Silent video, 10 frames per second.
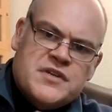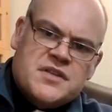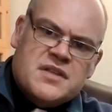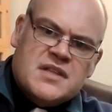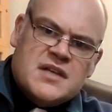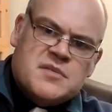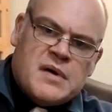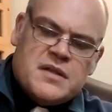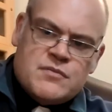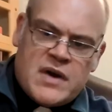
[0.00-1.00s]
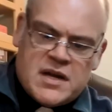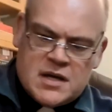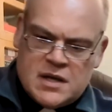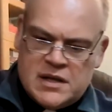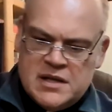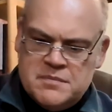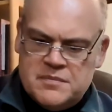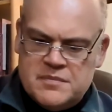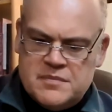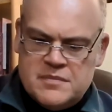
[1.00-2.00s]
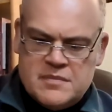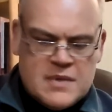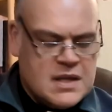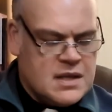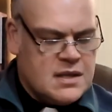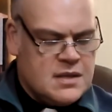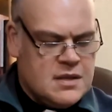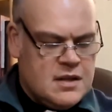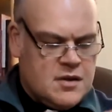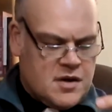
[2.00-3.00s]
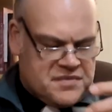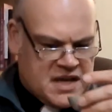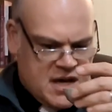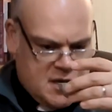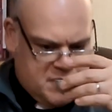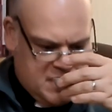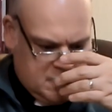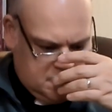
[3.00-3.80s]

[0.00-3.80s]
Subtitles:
I think that's about the right colour. Off the cup.